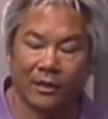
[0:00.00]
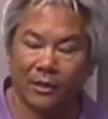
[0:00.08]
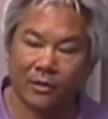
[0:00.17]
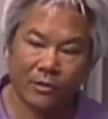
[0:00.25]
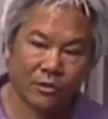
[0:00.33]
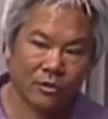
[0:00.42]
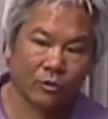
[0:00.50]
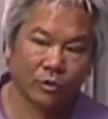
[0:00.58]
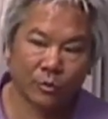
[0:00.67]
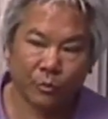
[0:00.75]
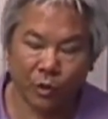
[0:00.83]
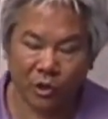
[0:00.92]
you know, this is an old
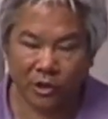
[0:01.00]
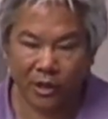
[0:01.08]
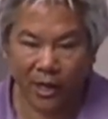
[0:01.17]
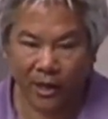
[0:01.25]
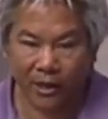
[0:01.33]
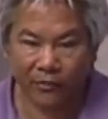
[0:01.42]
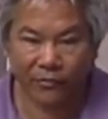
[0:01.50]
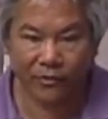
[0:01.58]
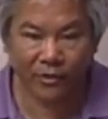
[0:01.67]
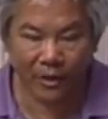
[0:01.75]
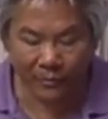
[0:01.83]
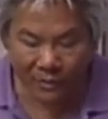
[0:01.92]
sports saying, if
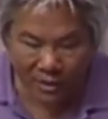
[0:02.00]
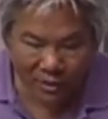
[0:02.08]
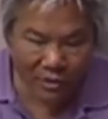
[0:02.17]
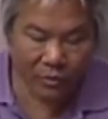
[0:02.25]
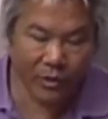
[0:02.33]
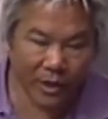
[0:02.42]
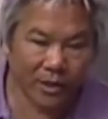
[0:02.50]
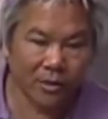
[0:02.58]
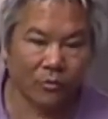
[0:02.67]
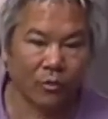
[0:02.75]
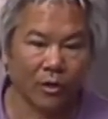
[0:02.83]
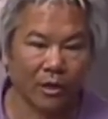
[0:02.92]
something you're doing
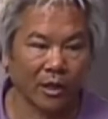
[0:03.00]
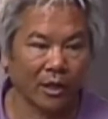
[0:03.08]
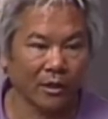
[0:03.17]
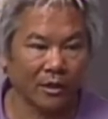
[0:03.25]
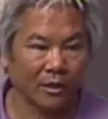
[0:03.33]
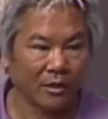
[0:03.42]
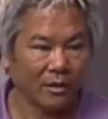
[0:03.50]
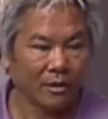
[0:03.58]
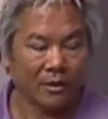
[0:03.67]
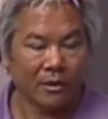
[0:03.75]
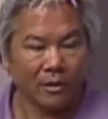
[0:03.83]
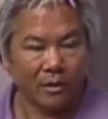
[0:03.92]
isn't working,
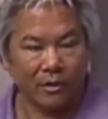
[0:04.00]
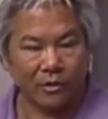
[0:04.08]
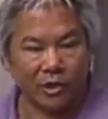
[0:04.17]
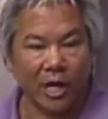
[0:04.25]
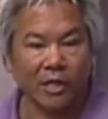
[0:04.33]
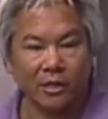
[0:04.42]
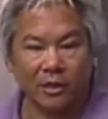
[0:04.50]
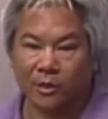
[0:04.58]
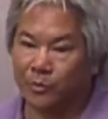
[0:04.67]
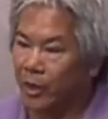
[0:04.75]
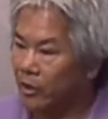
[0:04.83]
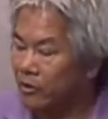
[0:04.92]
you change it. It's
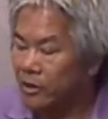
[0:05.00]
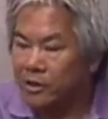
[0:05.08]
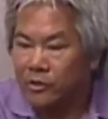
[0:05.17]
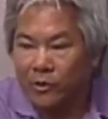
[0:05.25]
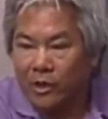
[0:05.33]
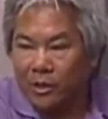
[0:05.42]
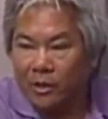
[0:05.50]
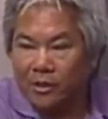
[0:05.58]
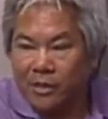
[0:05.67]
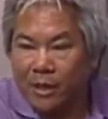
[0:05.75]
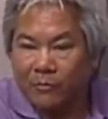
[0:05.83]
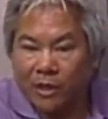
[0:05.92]
better than doing the
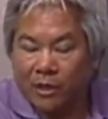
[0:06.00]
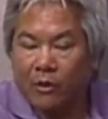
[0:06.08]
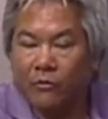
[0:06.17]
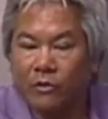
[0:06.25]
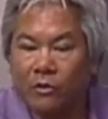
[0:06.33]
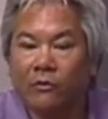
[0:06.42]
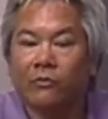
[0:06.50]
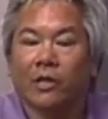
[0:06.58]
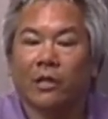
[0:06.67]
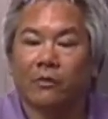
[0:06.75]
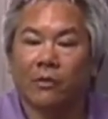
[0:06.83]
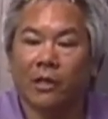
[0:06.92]
same thing over and over
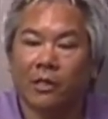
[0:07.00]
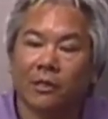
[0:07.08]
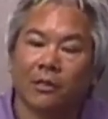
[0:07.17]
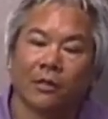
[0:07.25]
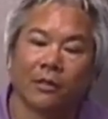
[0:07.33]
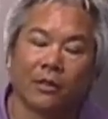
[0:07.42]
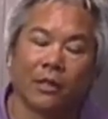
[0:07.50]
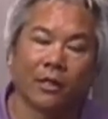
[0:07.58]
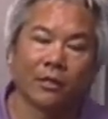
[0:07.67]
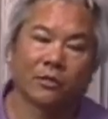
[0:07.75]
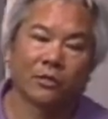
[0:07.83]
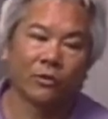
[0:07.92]
again, right?
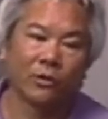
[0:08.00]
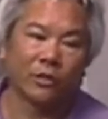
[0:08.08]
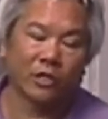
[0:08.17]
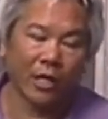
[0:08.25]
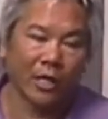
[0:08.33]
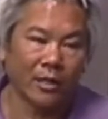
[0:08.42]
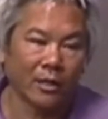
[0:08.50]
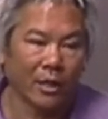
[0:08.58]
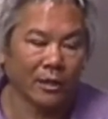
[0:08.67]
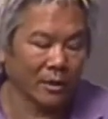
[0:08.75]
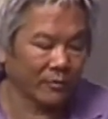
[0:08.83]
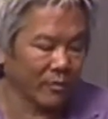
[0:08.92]
And so in China,
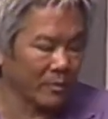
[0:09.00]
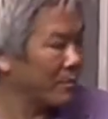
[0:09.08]
I think from the